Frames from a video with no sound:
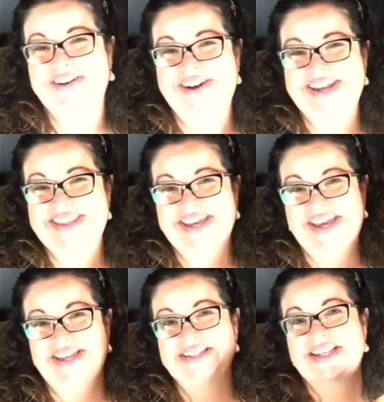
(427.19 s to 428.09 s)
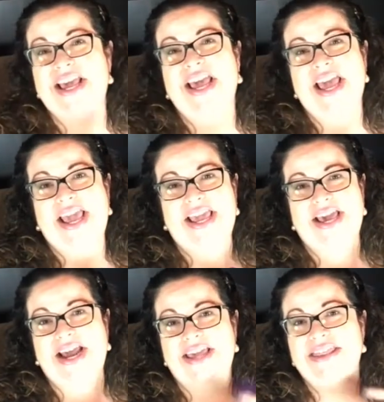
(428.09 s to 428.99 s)
great things,
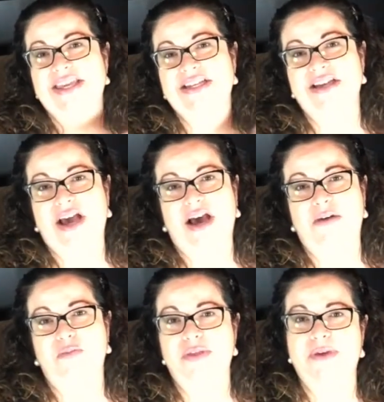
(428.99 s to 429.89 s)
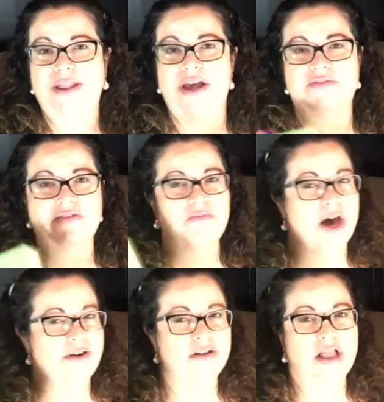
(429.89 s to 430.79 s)
and I think with my love of
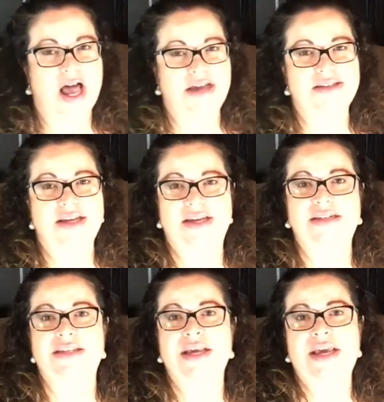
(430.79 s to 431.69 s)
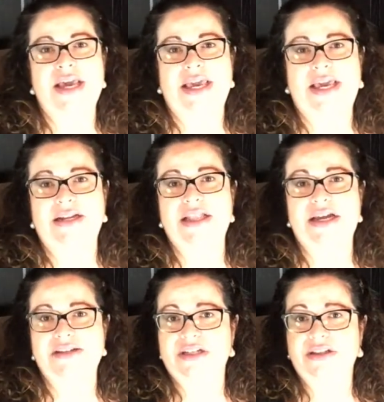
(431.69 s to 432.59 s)
modern classics and
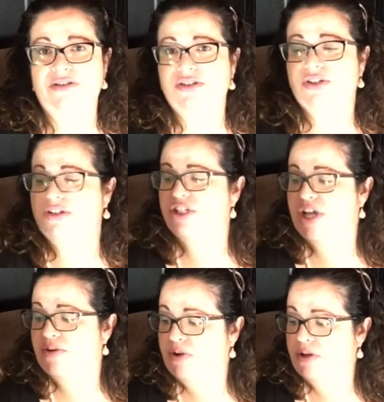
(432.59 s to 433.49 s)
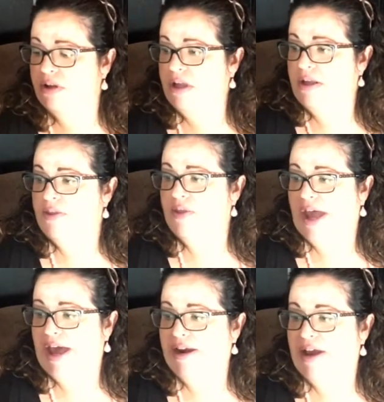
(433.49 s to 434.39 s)
classic literature in general,
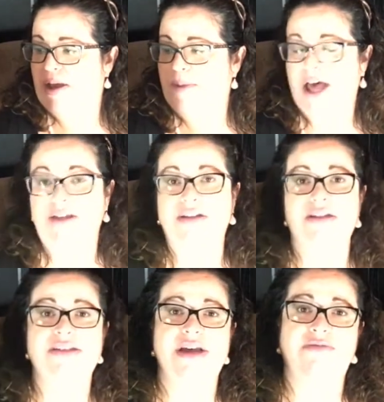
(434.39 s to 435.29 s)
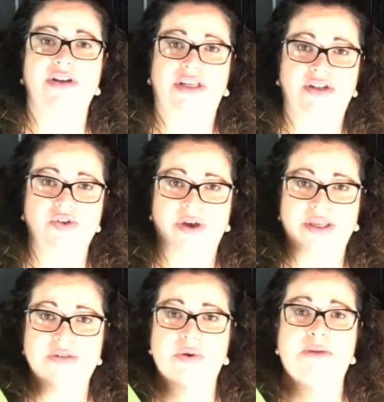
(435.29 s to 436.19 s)
that I'll definitely enjoy
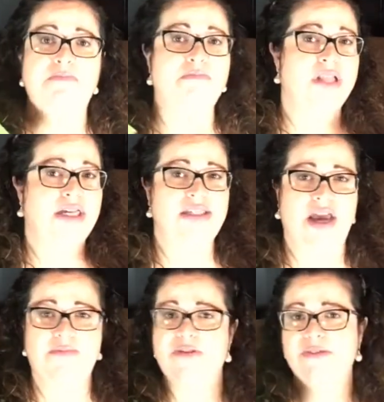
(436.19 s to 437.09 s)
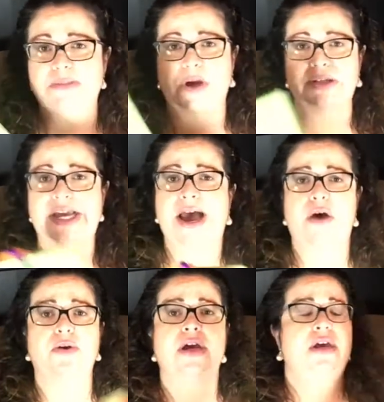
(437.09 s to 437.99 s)
this one. Plus, I'm from a small
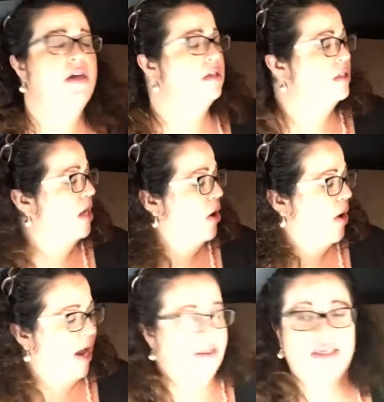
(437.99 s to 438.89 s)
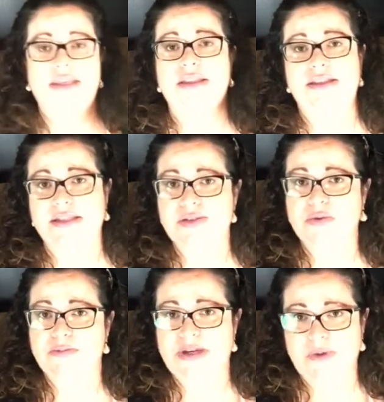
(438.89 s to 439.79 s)
town, so I think that this
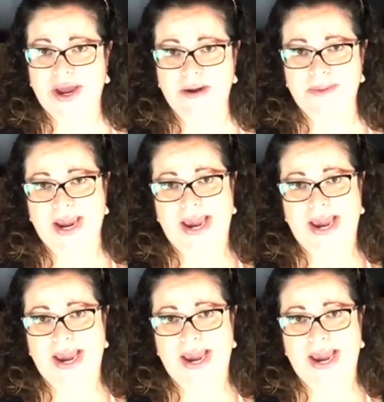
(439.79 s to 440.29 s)
will be right up my